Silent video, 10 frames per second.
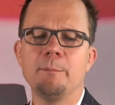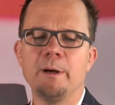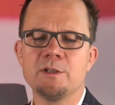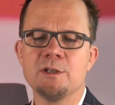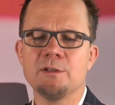
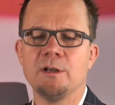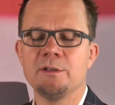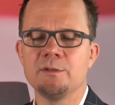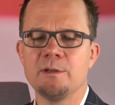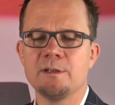budget
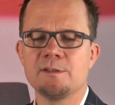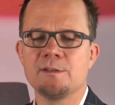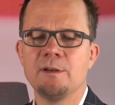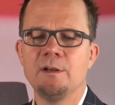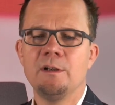onto this?
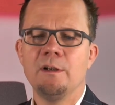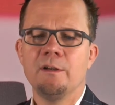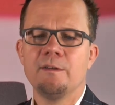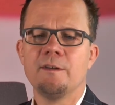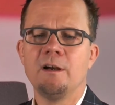
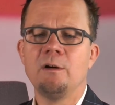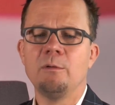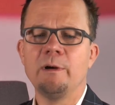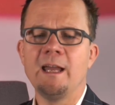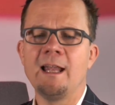So
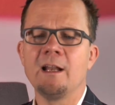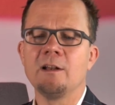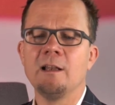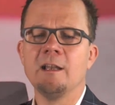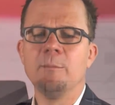we added
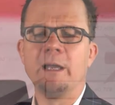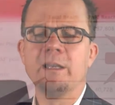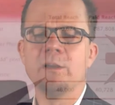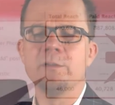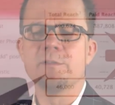a little money on